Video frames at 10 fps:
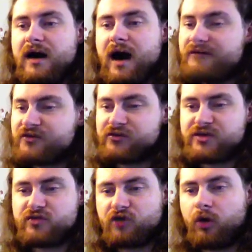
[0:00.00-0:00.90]
Obviously,
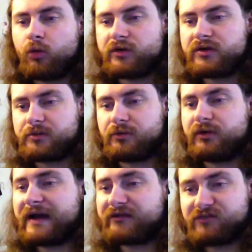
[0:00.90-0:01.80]
you don't want your
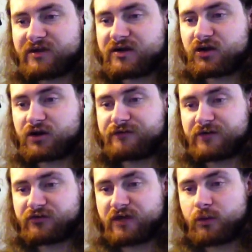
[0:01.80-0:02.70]
opponent activating card
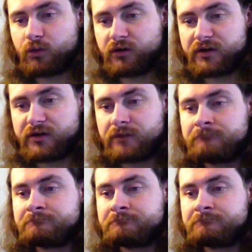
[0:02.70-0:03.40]
effects that would